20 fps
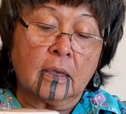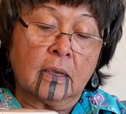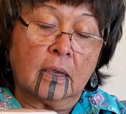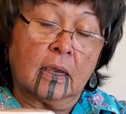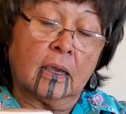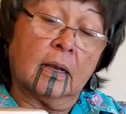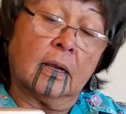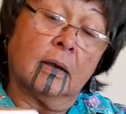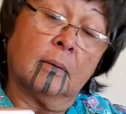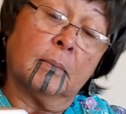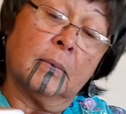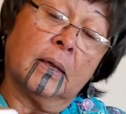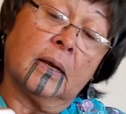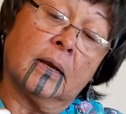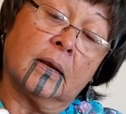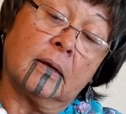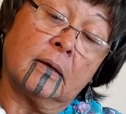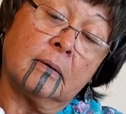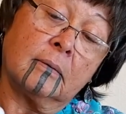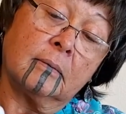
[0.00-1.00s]
in a
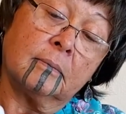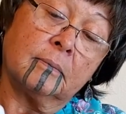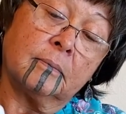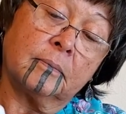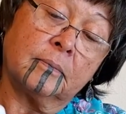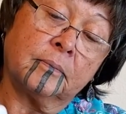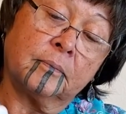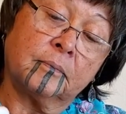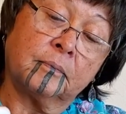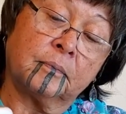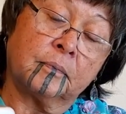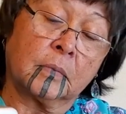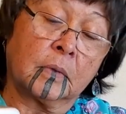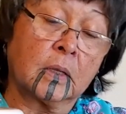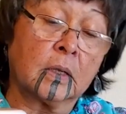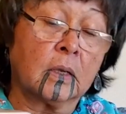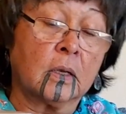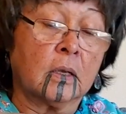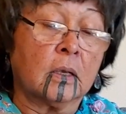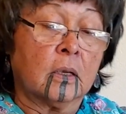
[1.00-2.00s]
minute.
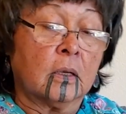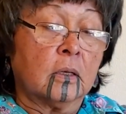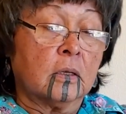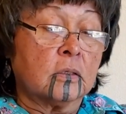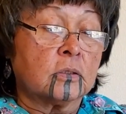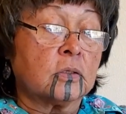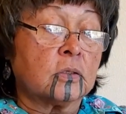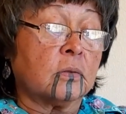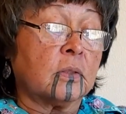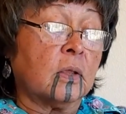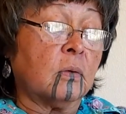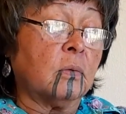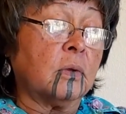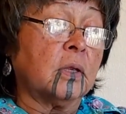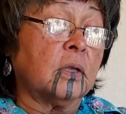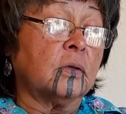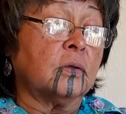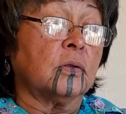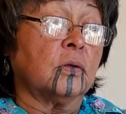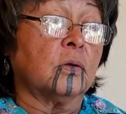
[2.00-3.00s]
So then what
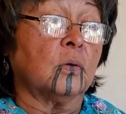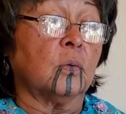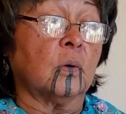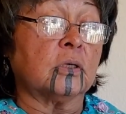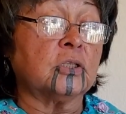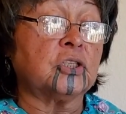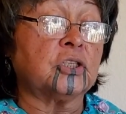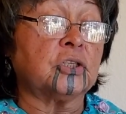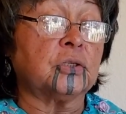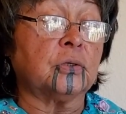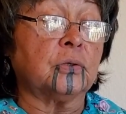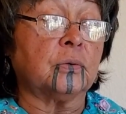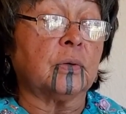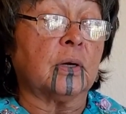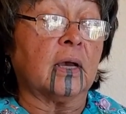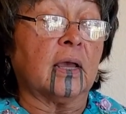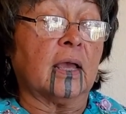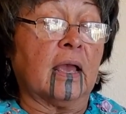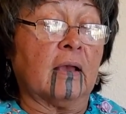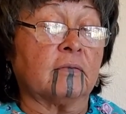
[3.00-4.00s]
you do once you
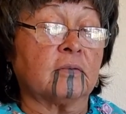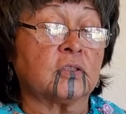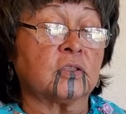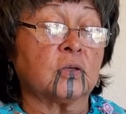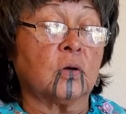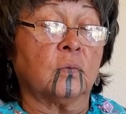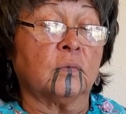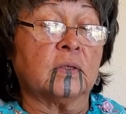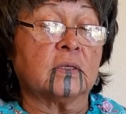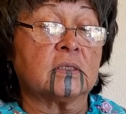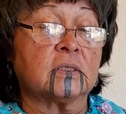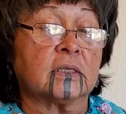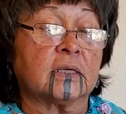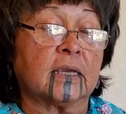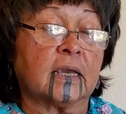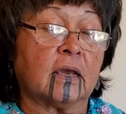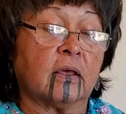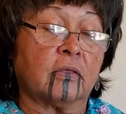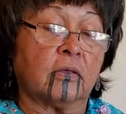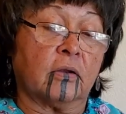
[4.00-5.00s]
have sewn this
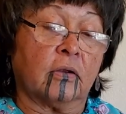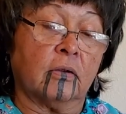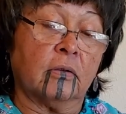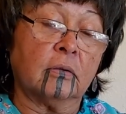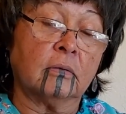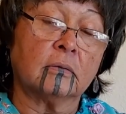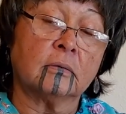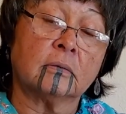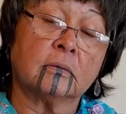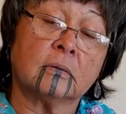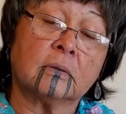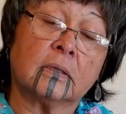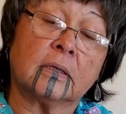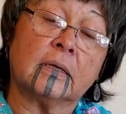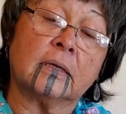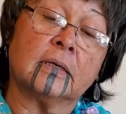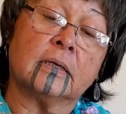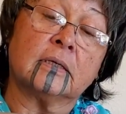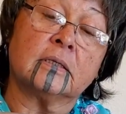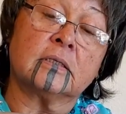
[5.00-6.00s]
together
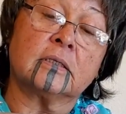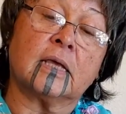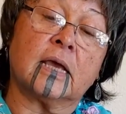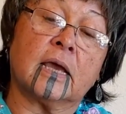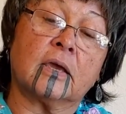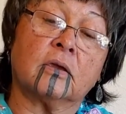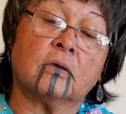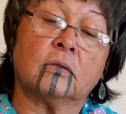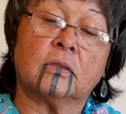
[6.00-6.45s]
is that you